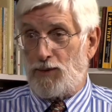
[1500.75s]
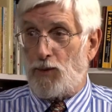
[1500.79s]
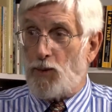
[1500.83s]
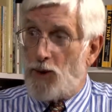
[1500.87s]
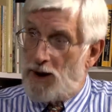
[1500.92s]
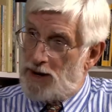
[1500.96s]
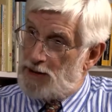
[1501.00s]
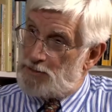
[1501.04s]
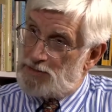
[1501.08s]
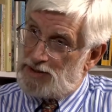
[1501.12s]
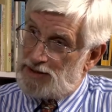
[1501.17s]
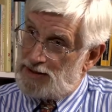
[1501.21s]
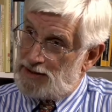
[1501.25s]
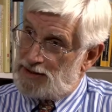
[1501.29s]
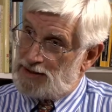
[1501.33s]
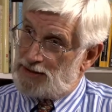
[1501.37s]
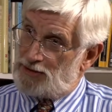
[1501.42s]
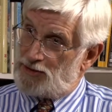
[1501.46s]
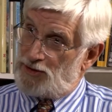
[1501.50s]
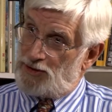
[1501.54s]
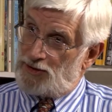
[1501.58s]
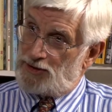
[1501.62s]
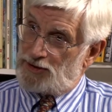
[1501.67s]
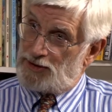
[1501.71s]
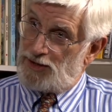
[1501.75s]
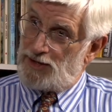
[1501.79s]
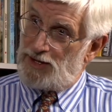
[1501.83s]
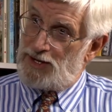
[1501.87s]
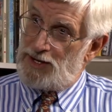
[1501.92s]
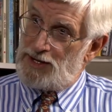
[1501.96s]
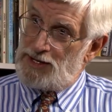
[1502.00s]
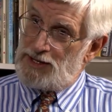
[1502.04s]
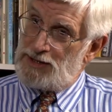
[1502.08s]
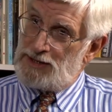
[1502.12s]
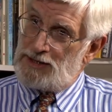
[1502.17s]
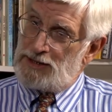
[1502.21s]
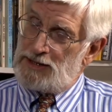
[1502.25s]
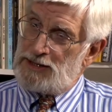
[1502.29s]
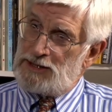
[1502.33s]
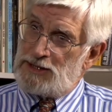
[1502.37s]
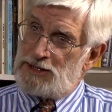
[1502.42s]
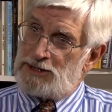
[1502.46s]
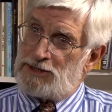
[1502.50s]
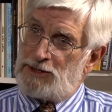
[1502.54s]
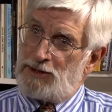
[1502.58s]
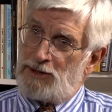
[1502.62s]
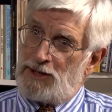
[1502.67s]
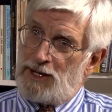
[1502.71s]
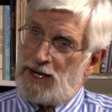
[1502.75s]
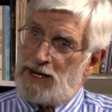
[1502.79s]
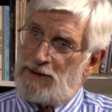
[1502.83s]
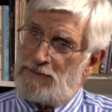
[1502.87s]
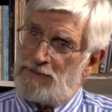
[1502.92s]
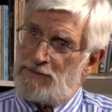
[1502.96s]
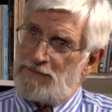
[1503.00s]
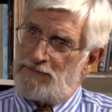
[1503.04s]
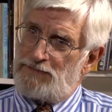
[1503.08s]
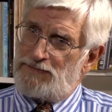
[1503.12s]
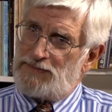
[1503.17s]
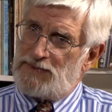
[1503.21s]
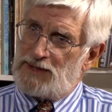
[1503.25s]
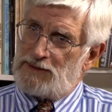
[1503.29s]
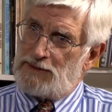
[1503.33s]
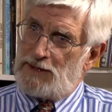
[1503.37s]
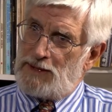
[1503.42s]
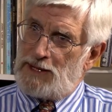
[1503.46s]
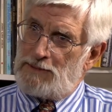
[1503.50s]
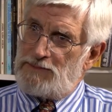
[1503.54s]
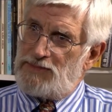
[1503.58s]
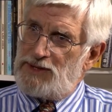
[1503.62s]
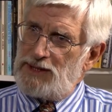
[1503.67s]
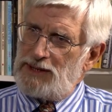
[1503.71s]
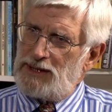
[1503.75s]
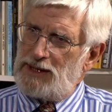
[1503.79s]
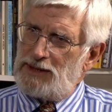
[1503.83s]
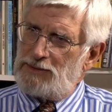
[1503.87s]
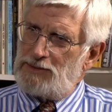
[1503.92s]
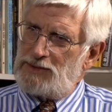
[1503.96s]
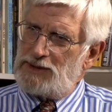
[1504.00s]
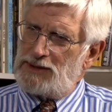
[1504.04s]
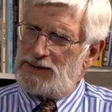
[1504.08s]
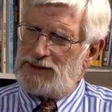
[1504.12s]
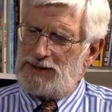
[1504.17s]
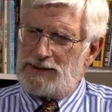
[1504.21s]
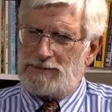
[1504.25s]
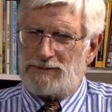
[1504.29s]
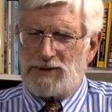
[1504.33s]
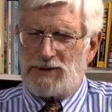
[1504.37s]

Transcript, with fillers: don't want to be any longer. So I'm, I'm thinking really,